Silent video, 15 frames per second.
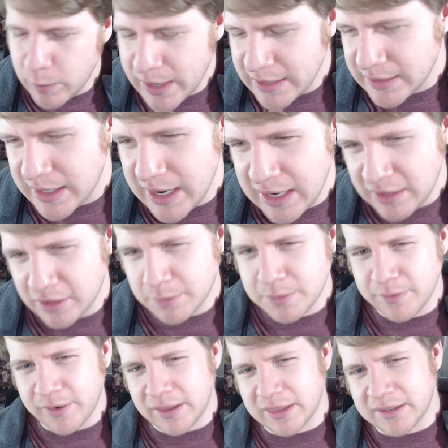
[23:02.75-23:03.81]
Ski in terms of
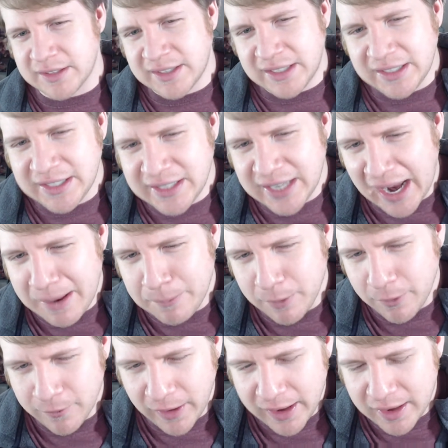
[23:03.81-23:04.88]
like the type
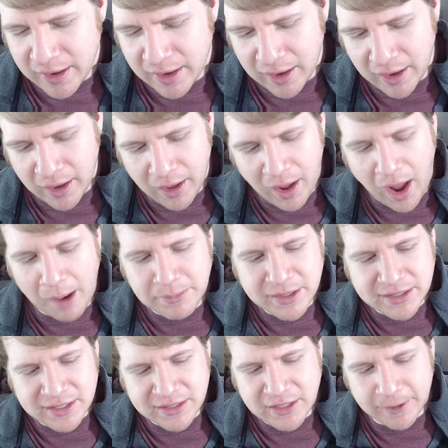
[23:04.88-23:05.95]
of like
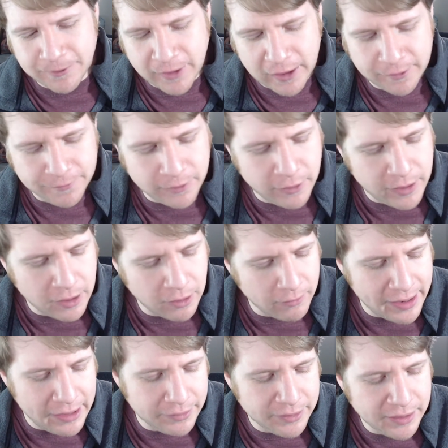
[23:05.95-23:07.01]
objects and stuff kind of floating
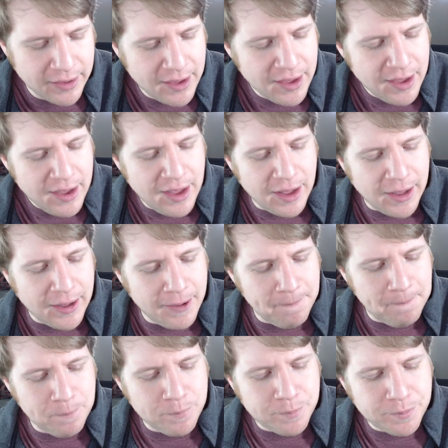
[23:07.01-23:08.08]
around.
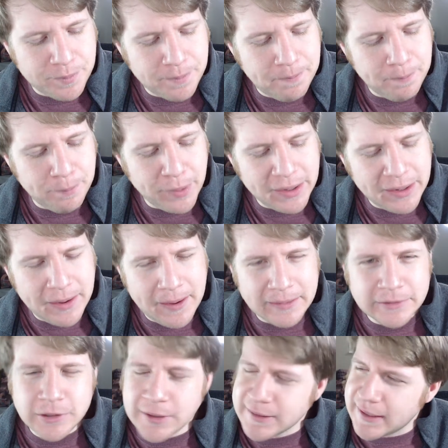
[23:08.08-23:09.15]
But it
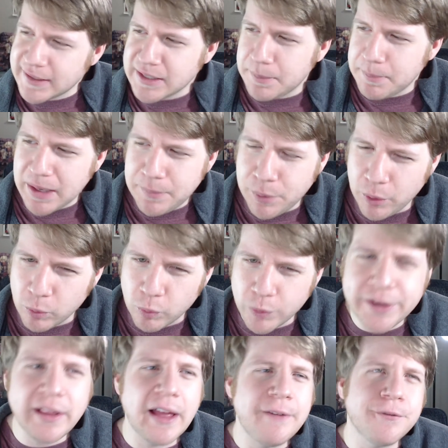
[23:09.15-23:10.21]
looks like somebody put
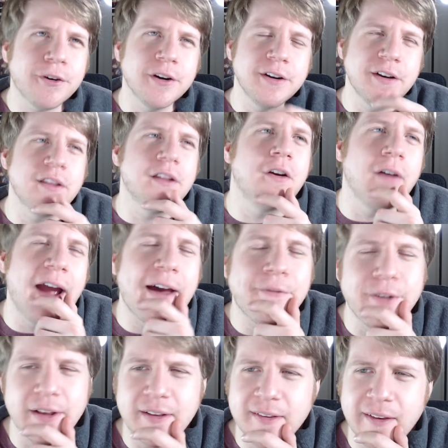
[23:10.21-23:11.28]
real effort into the
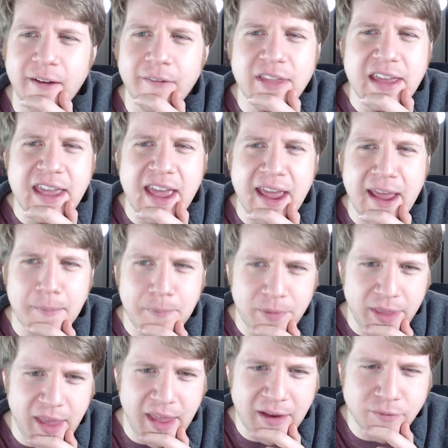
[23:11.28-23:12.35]
graphics of the game
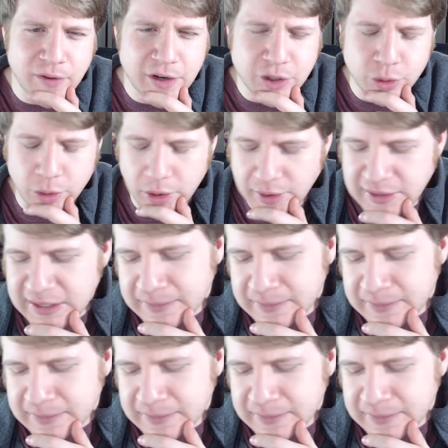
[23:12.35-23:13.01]
and visuals.